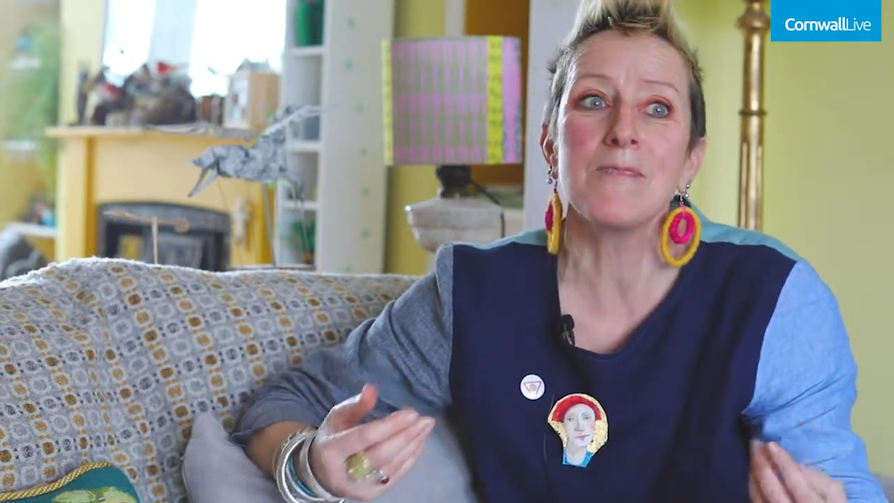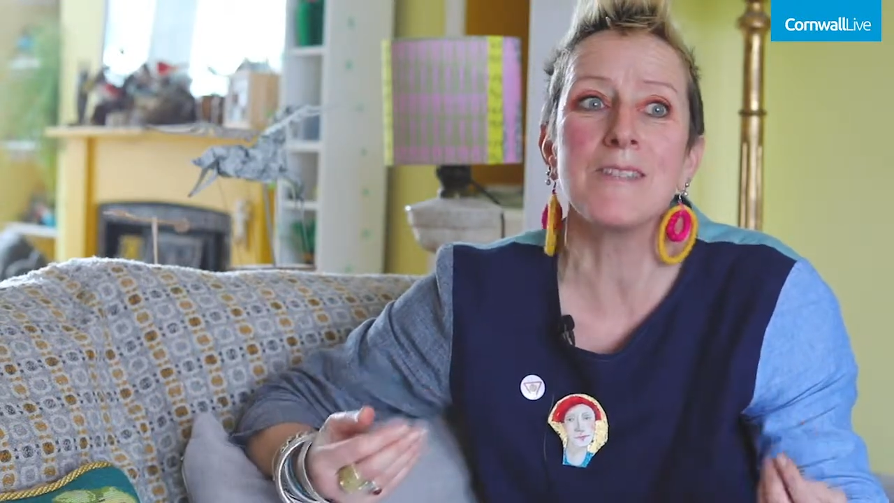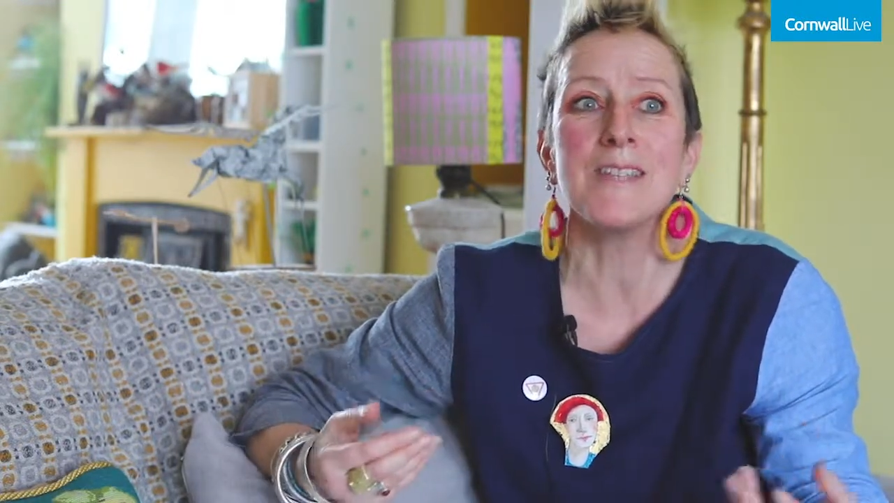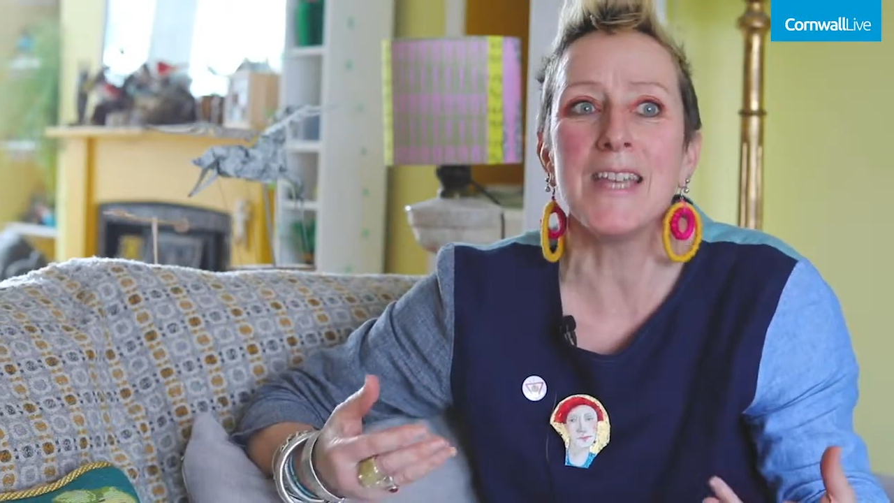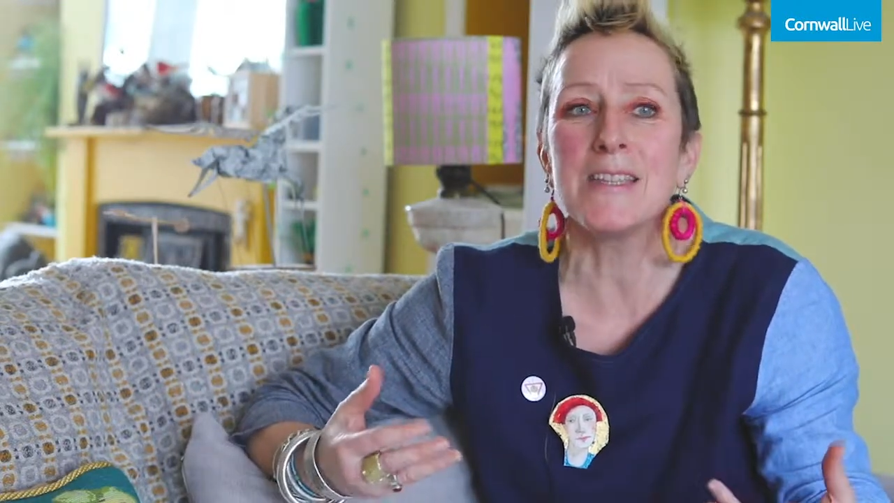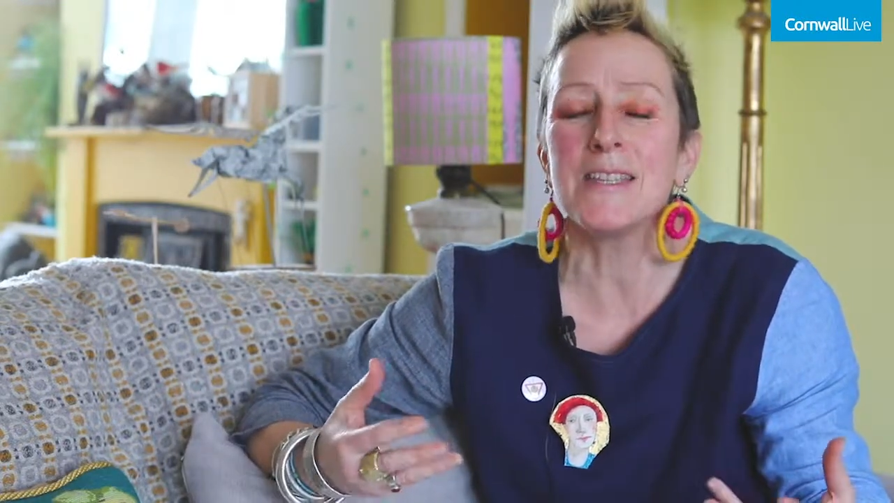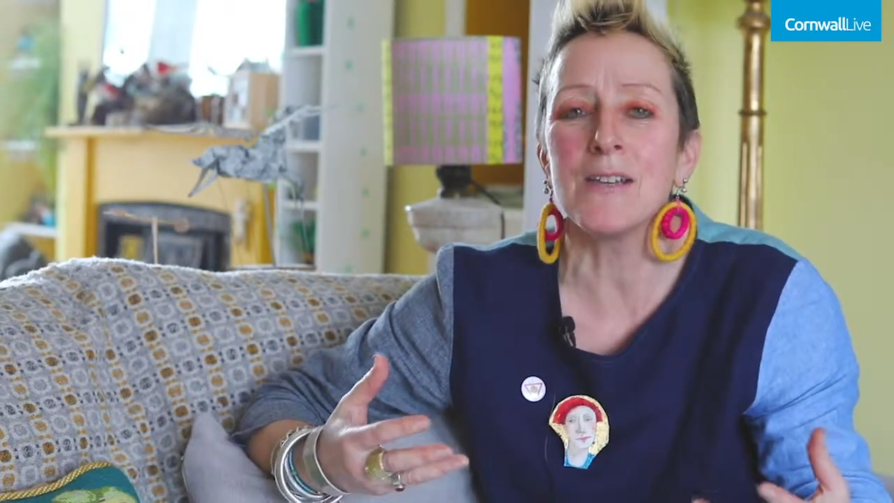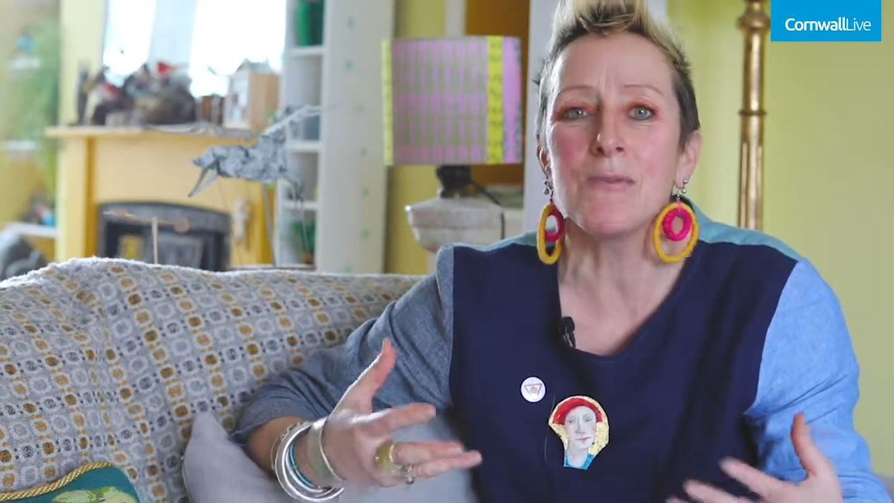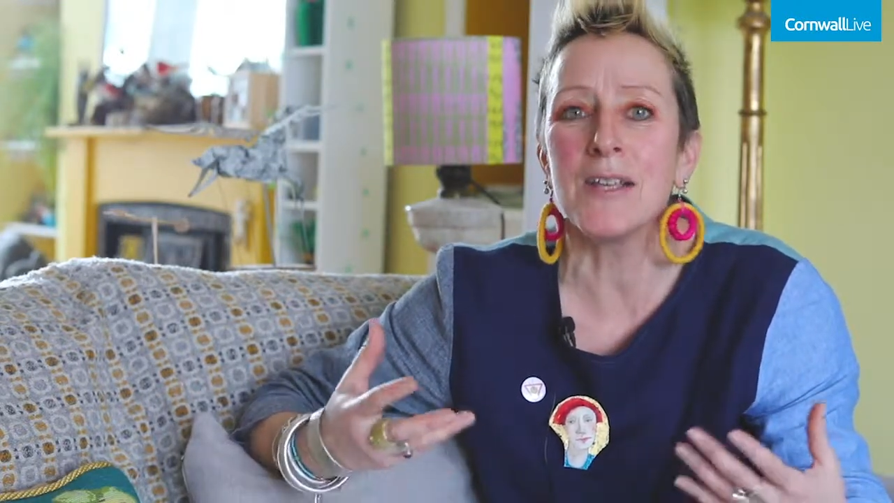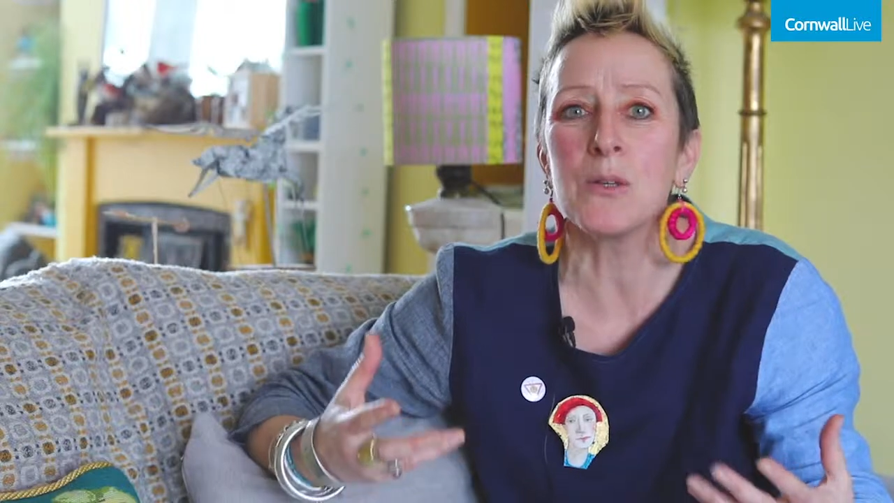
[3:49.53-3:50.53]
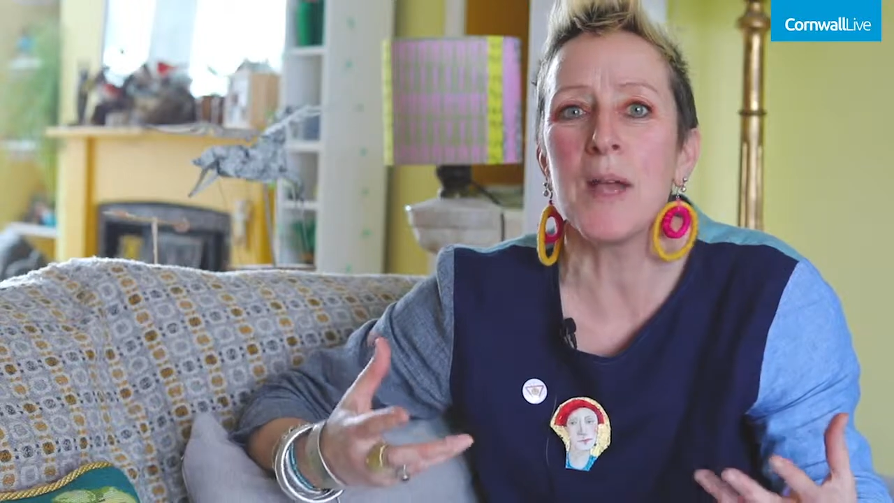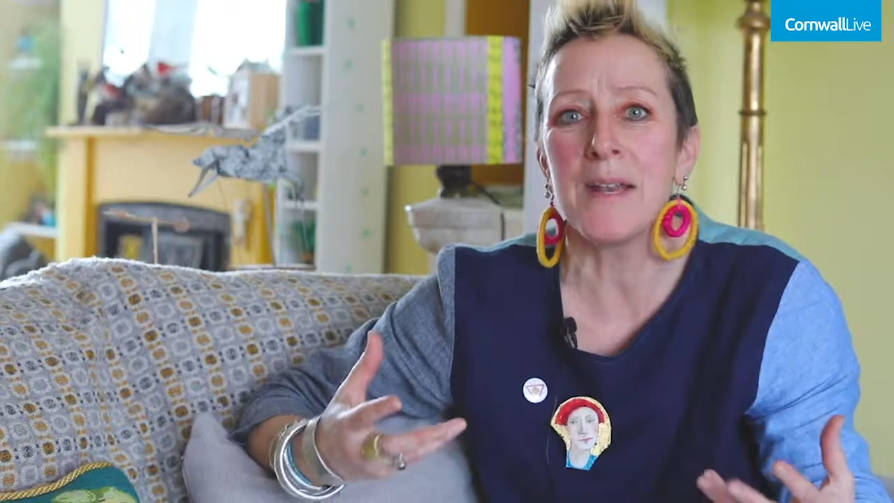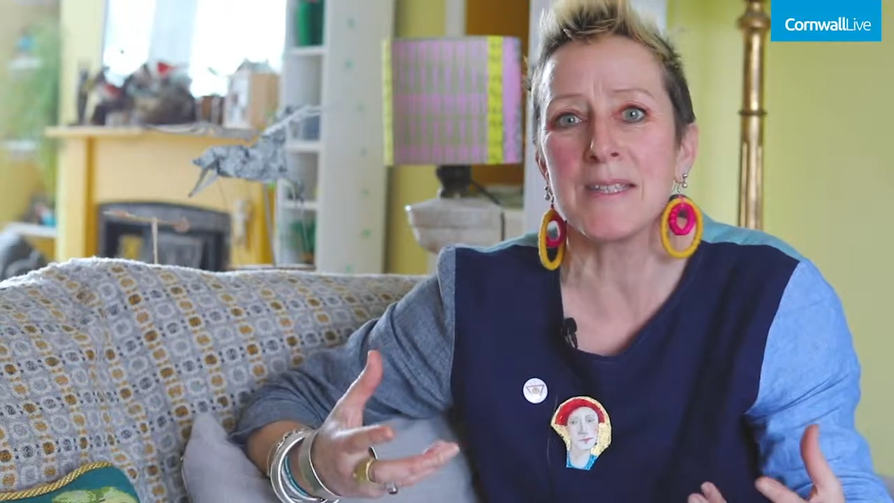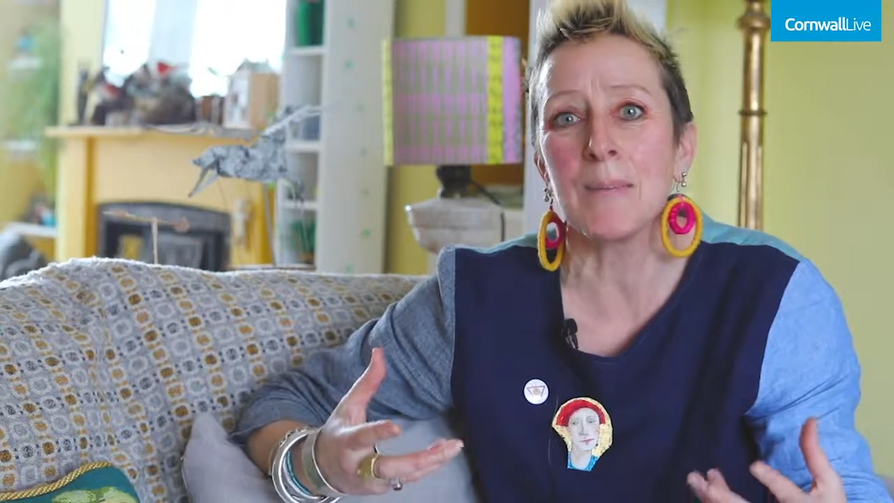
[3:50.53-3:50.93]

to knit and raise awareness